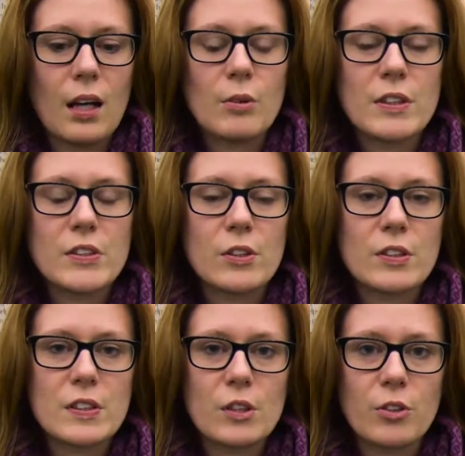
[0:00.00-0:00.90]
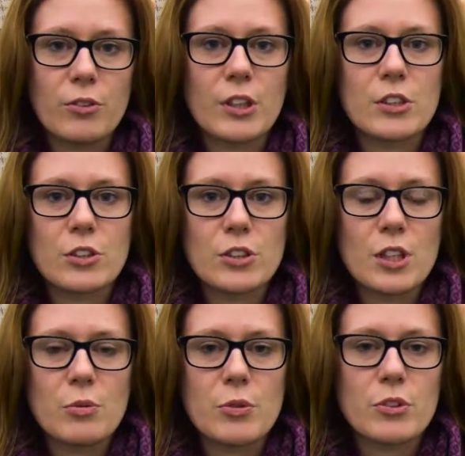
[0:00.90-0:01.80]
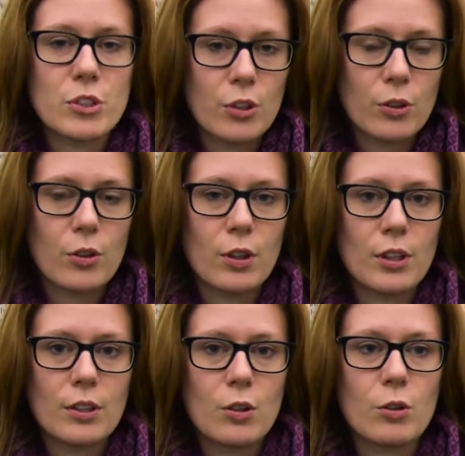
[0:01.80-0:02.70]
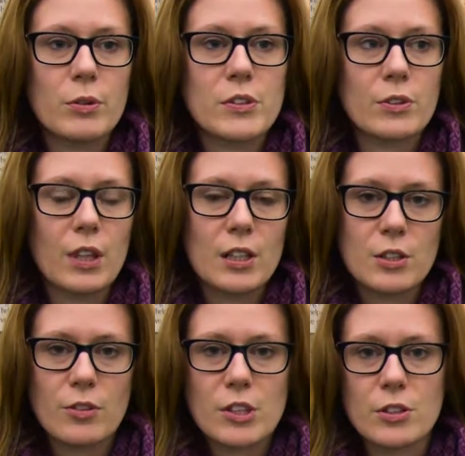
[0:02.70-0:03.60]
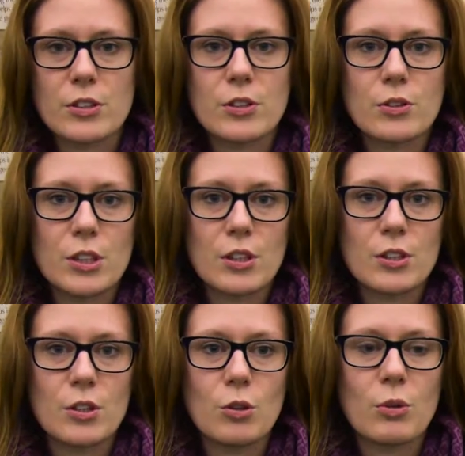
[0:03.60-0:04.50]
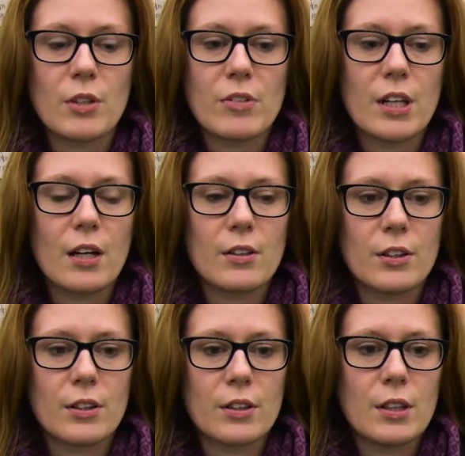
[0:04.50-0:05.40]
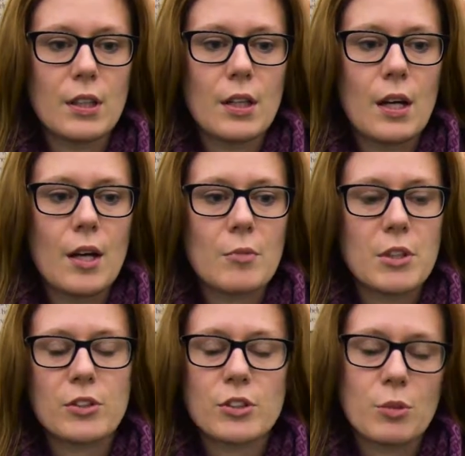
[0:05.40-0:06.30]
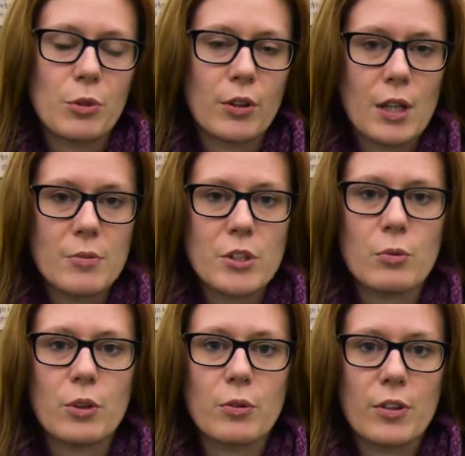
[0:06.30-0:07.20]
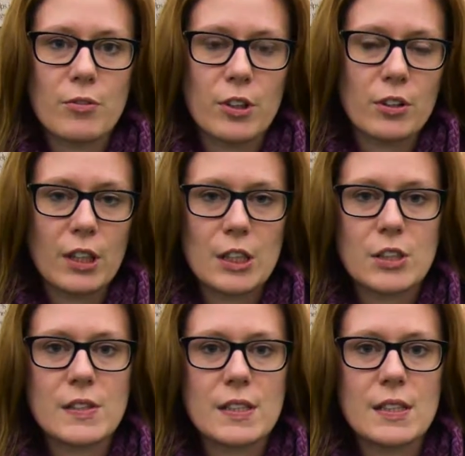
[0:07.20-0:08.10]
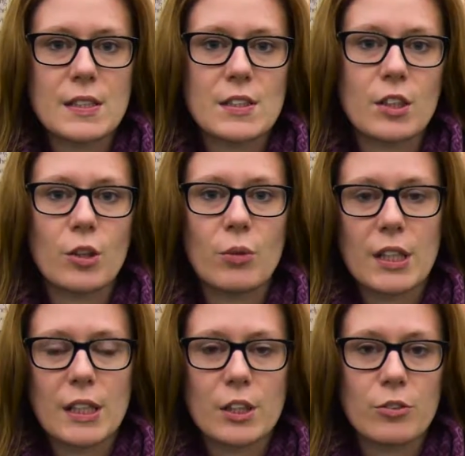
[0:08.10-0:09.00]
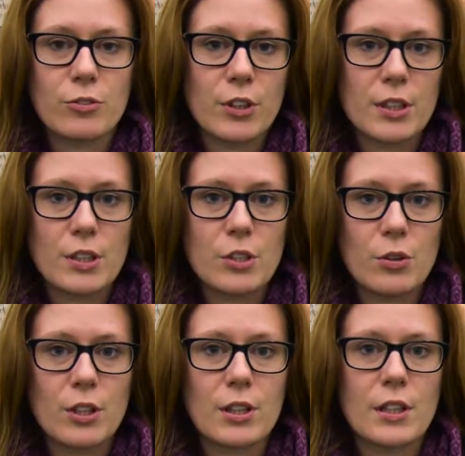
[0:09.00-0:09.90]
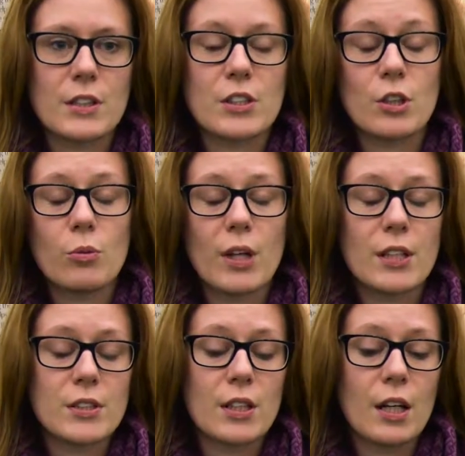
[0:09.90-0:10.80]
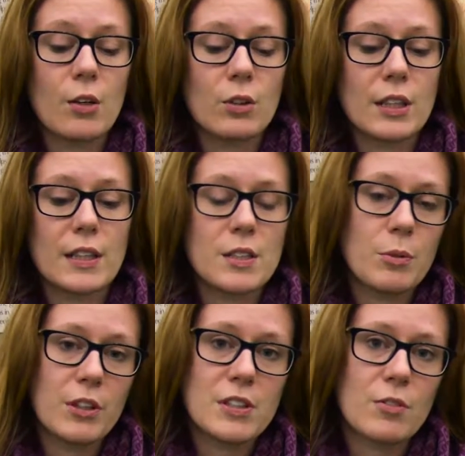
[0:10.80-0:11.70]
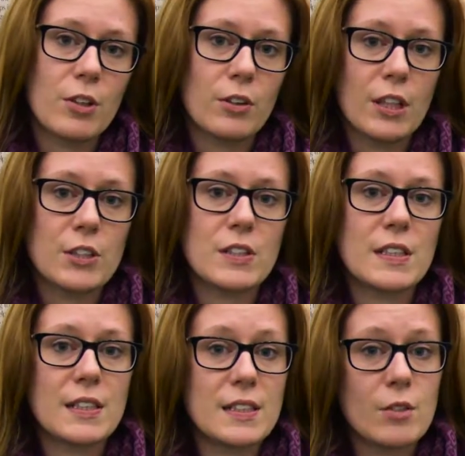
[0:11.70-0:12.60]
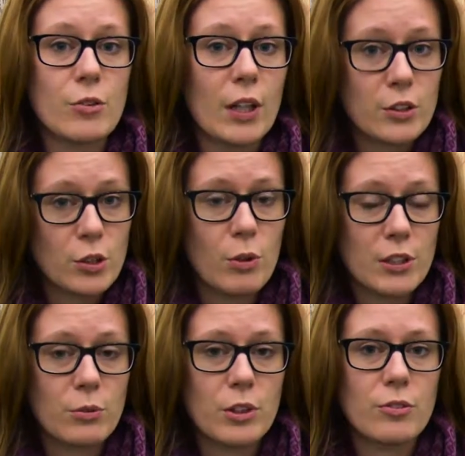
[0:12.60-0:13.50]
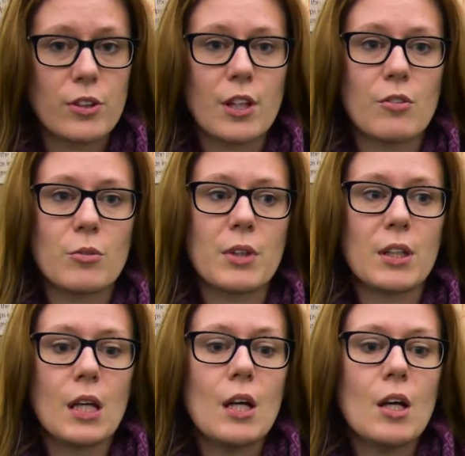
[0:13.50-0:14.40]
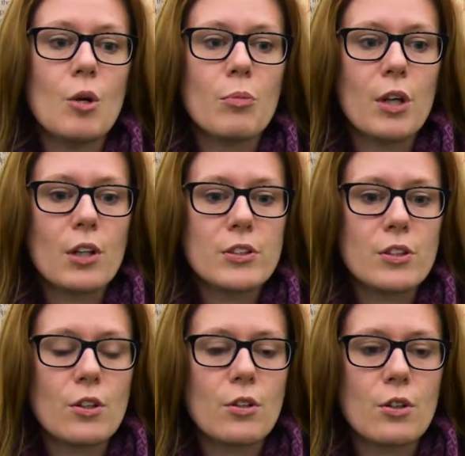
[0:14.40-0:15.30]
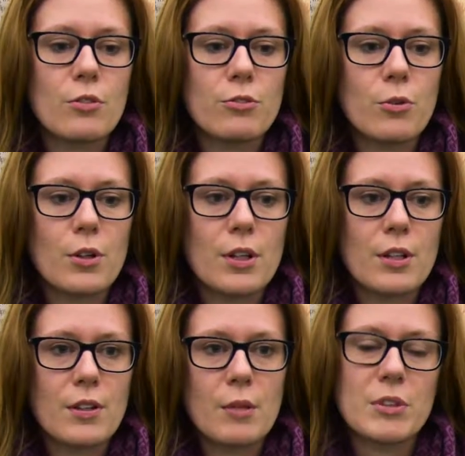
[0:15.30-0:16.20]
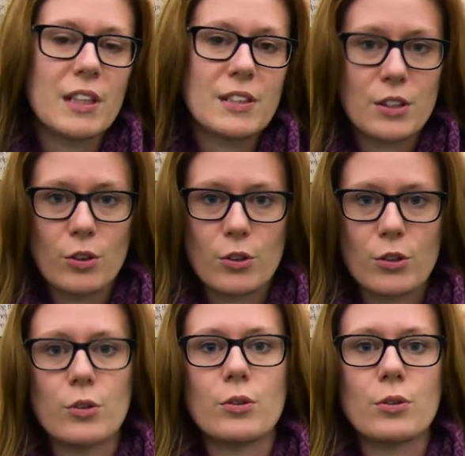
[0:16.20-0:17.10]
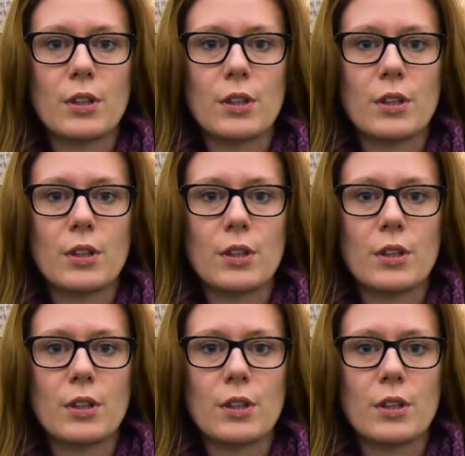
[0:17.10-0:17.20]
I would tell students to look for internships with GeoCorps or with Student Conservation Association or one of the other um, internship programs that work with the federal agencies. It's a good way to get your foot in the door and it's a good way to not only experience the federal agency and see if you actually want to work for the government, but also for them to get to know you.